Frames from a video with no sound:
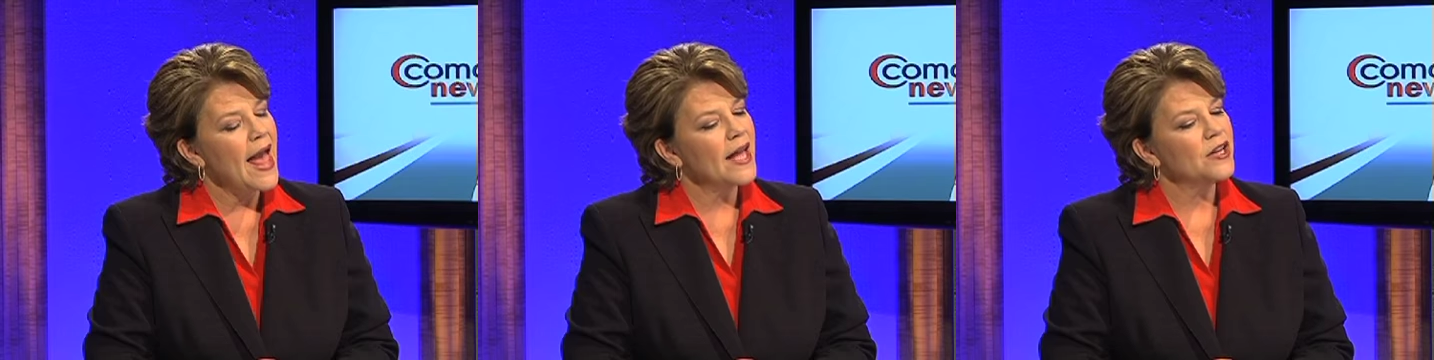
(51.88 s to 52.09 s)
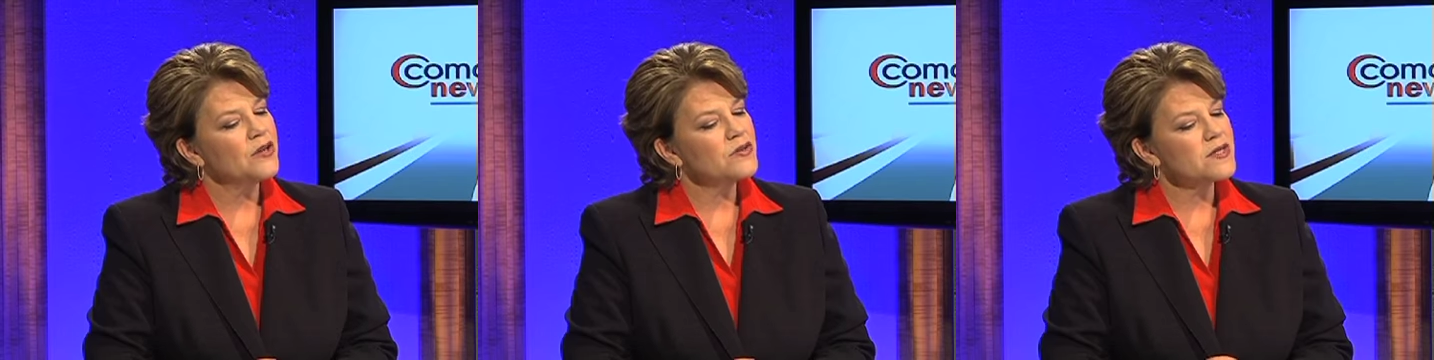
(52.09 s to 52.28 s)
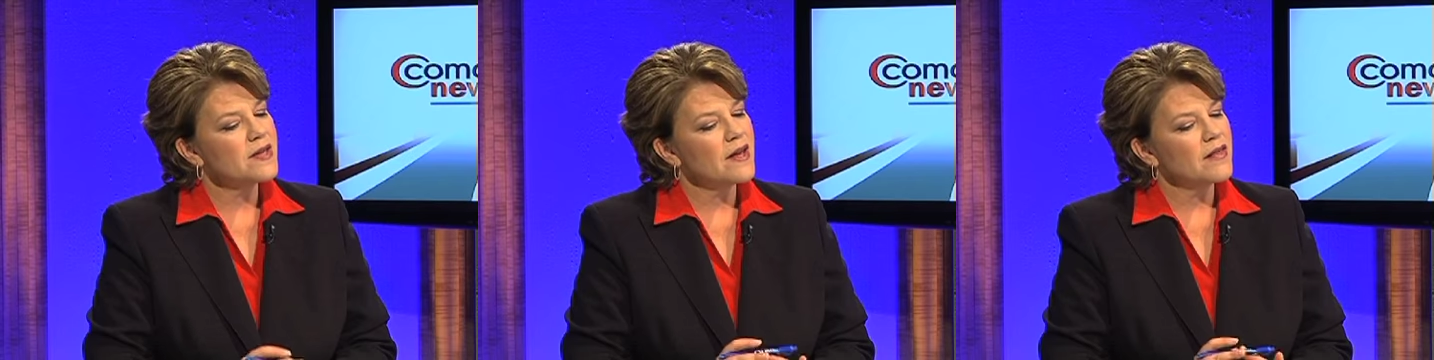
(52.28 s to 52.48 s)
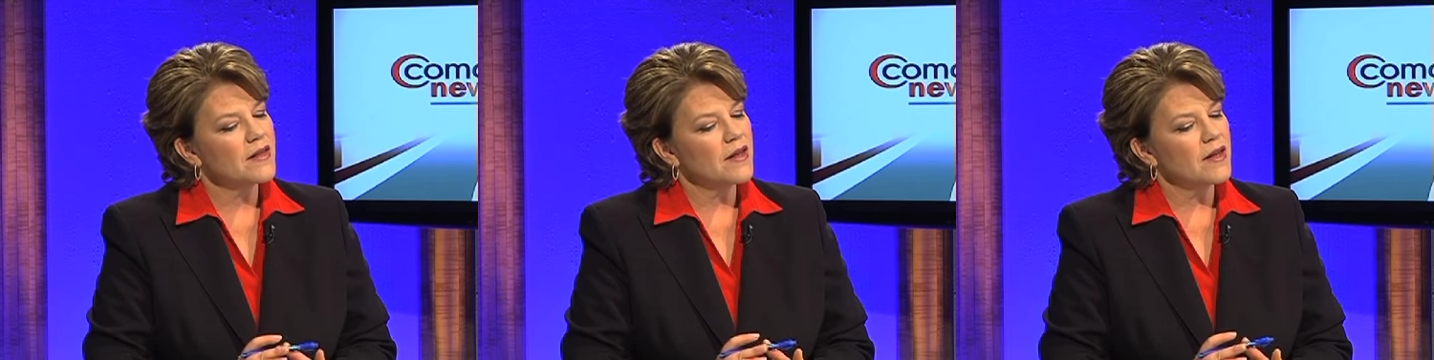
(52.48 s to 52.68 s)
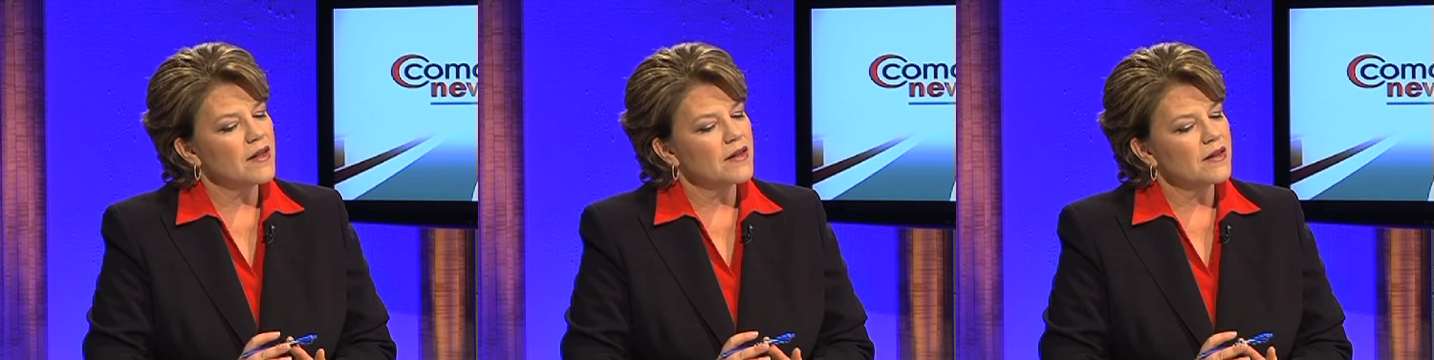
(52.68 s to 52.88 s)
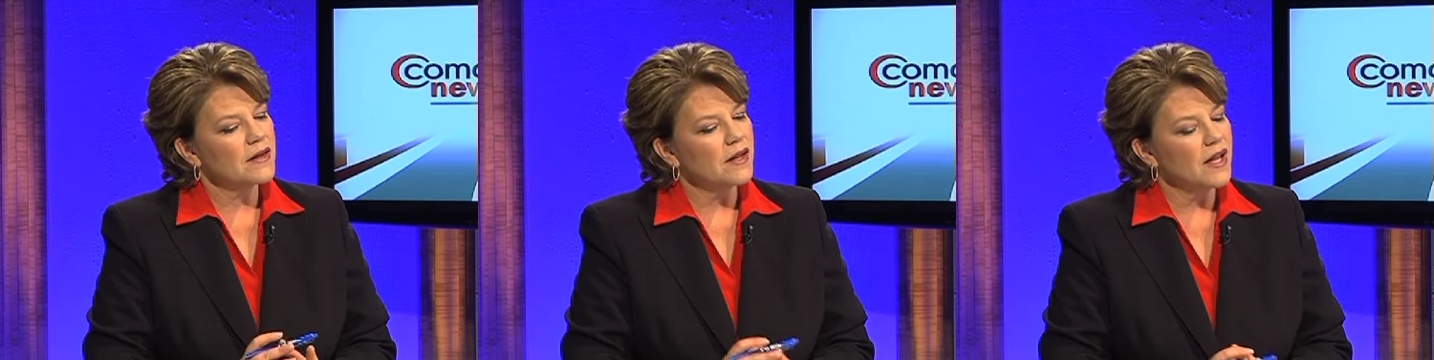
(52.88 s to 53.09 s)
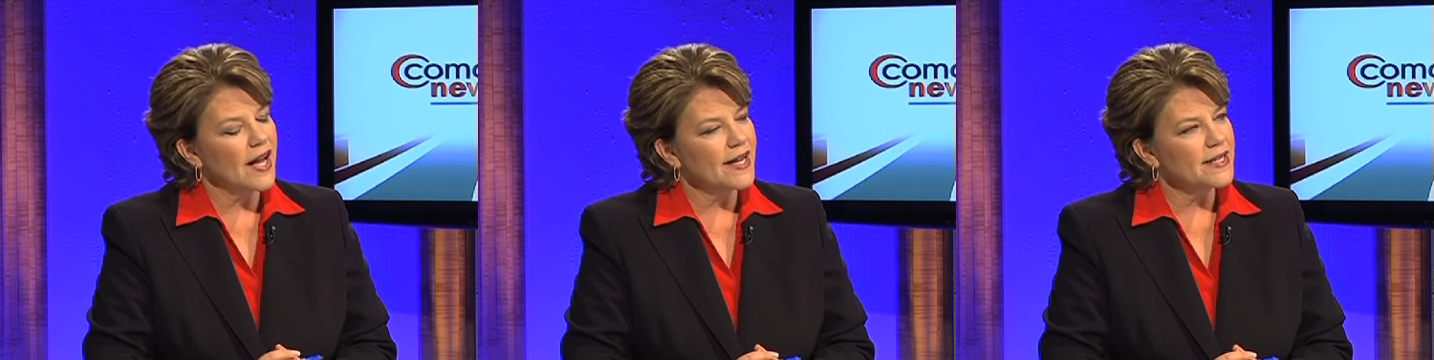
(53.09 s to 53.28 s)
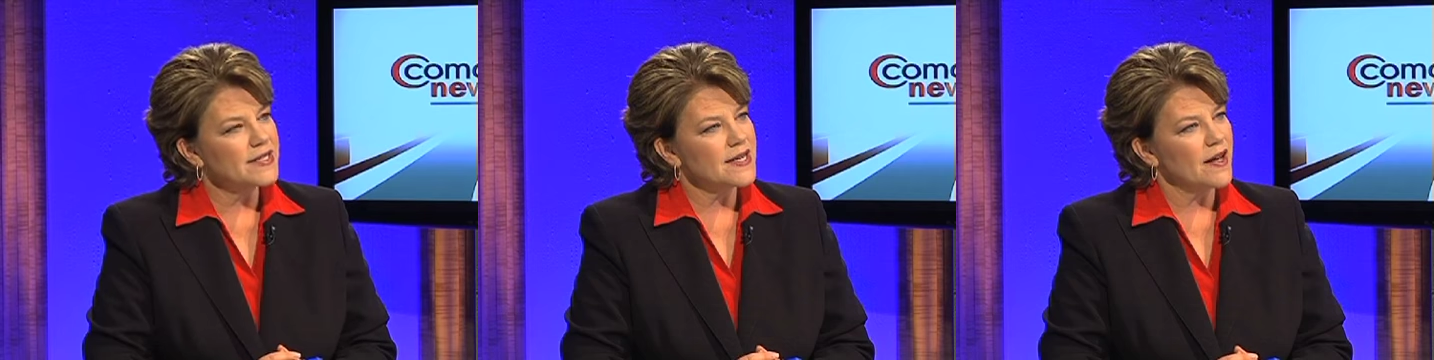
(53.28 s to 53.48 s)
and you say the
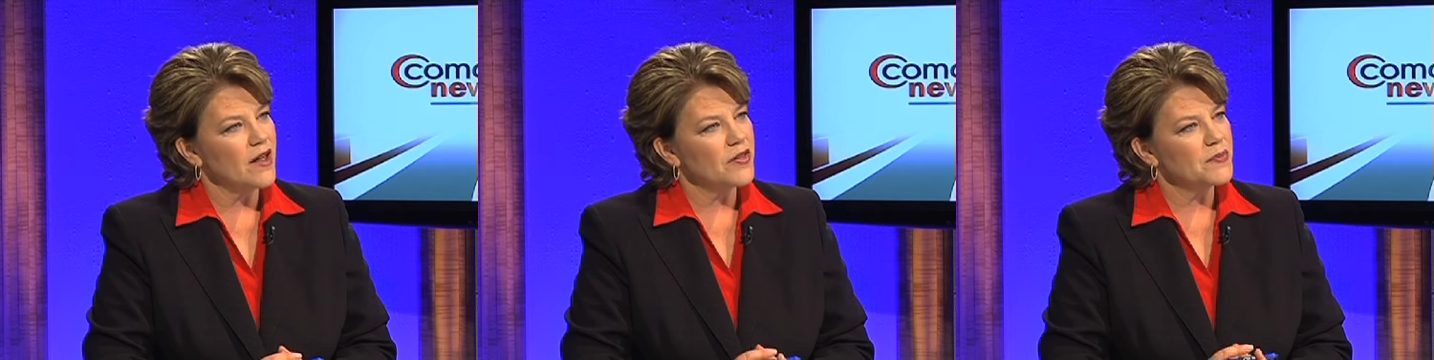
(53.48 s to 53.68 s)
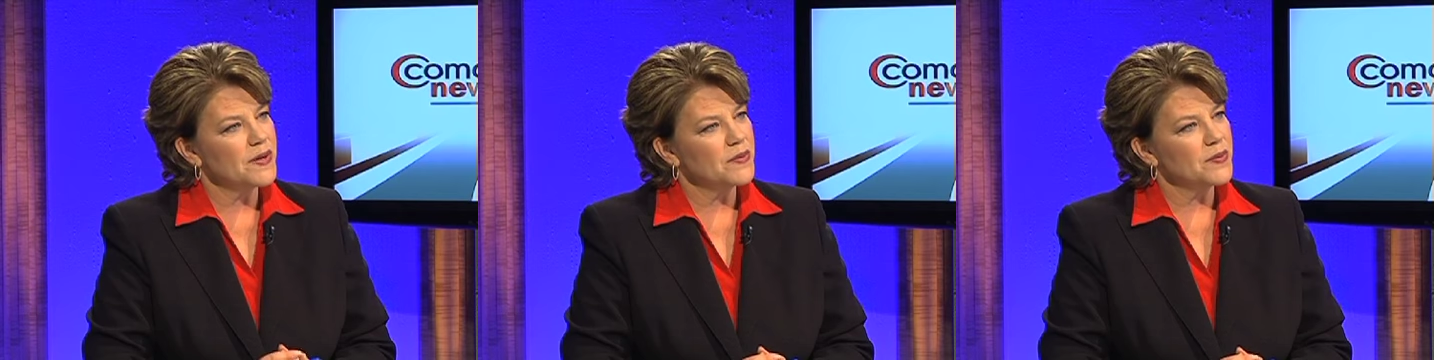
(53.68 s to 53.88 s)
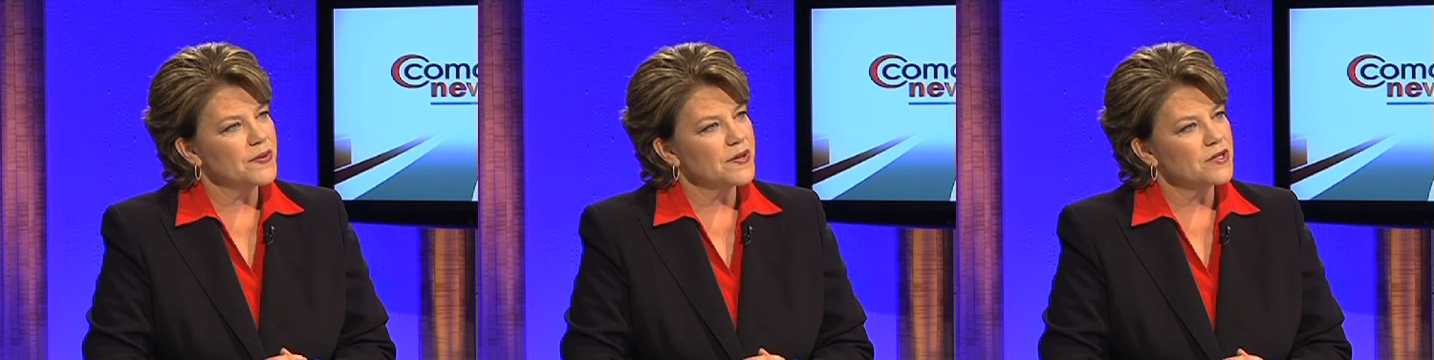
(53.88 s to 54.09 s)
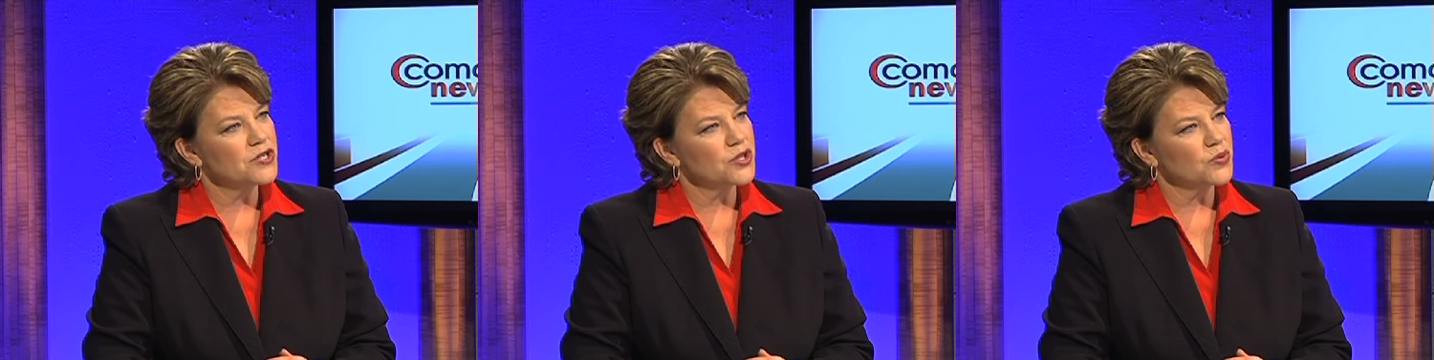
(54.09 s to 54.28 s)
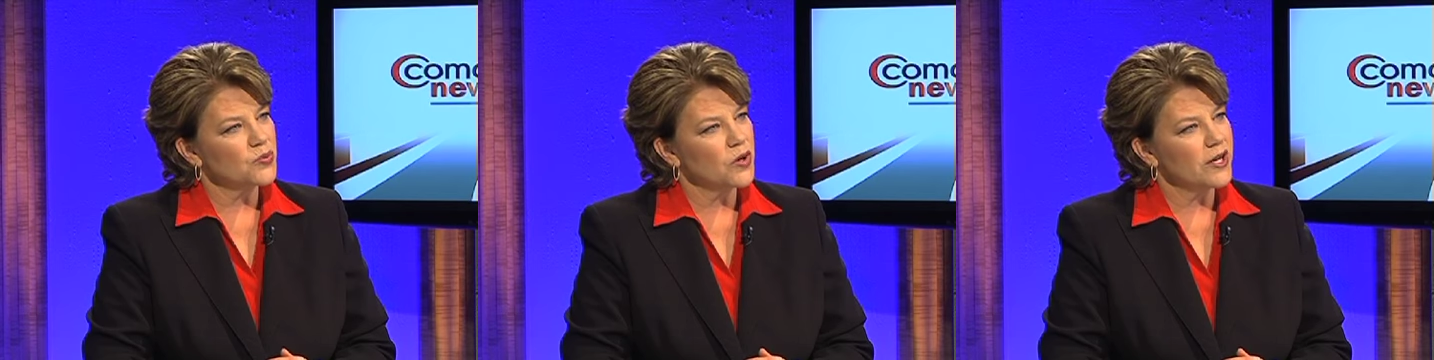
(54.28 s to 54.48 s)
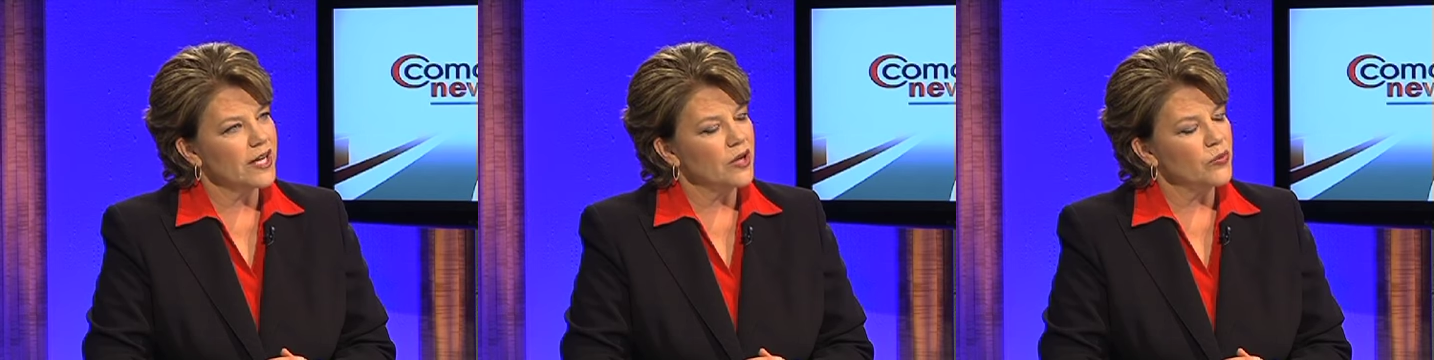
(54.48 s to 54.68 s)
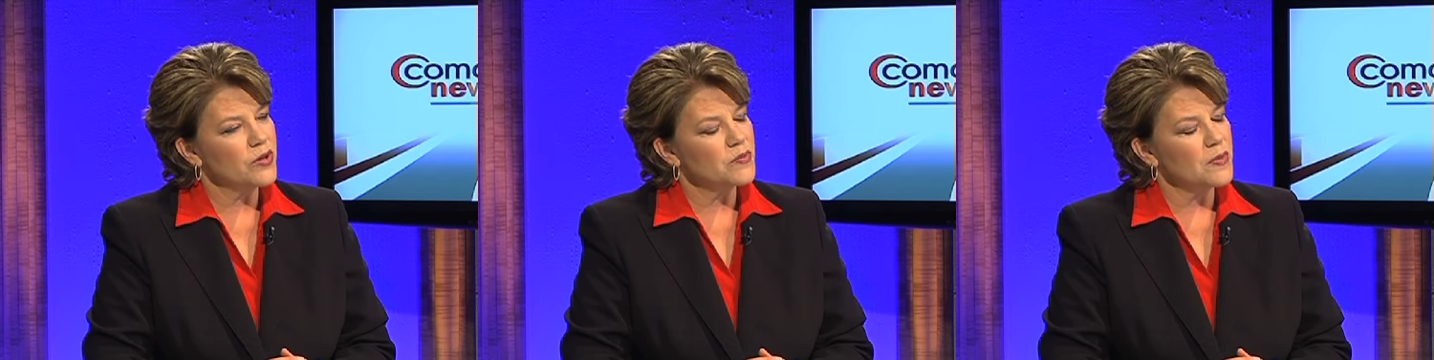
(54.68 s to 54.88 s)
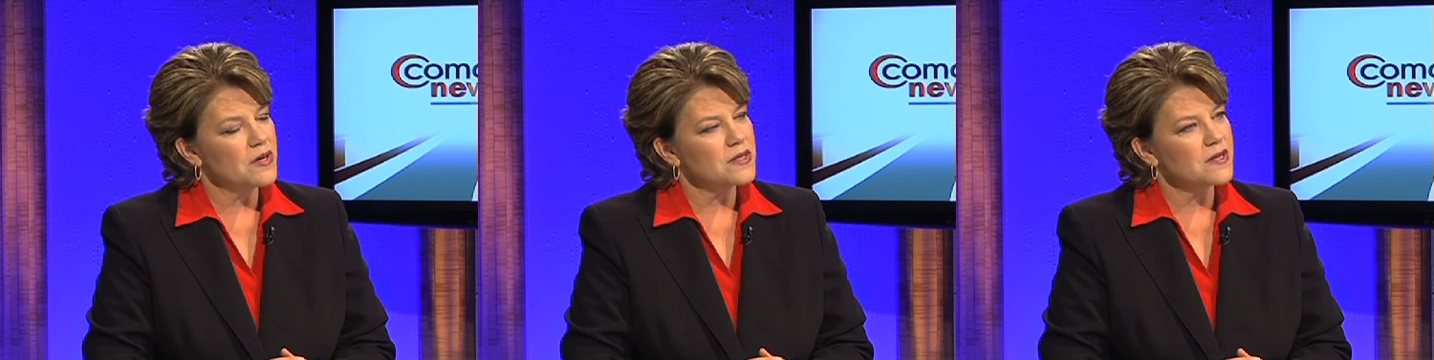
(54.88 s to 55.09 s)
clientele, the people that you're working with,
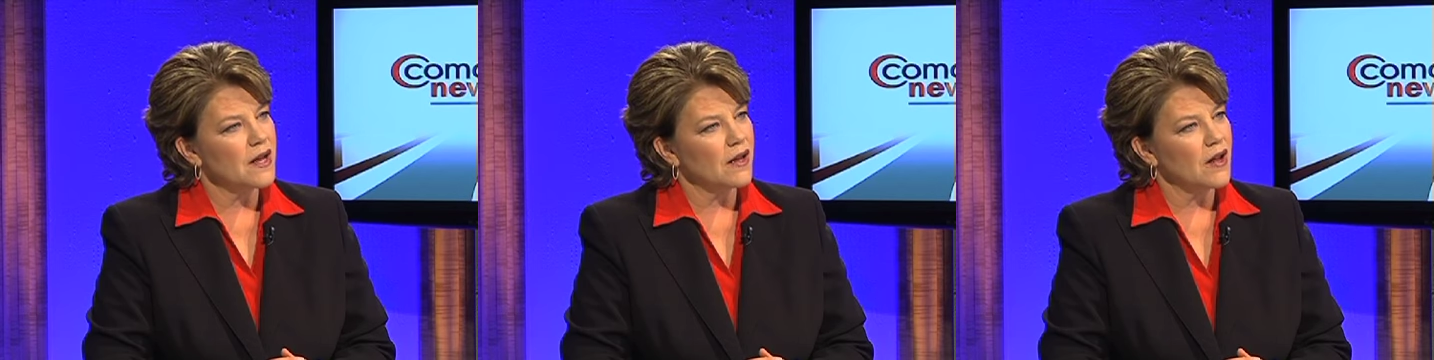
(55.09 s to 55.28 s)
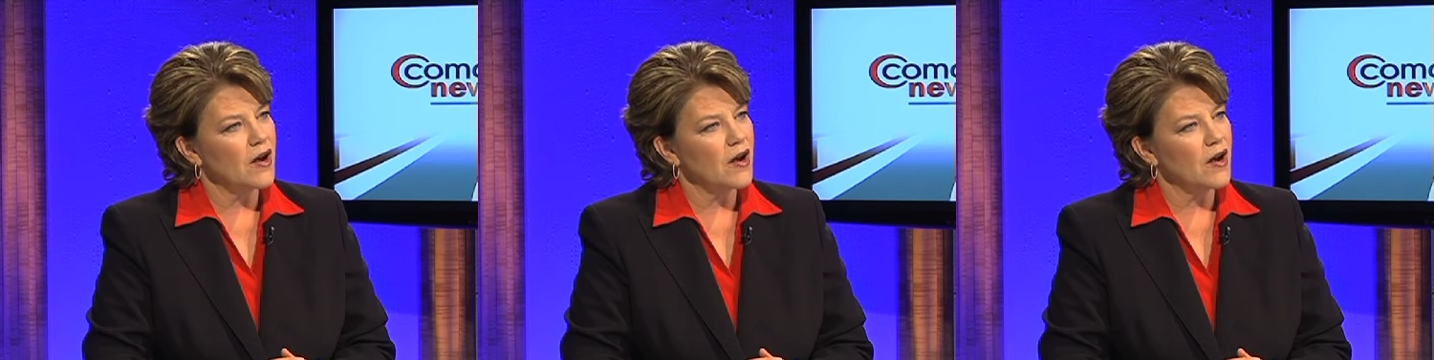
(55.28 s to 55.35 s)
Marcella,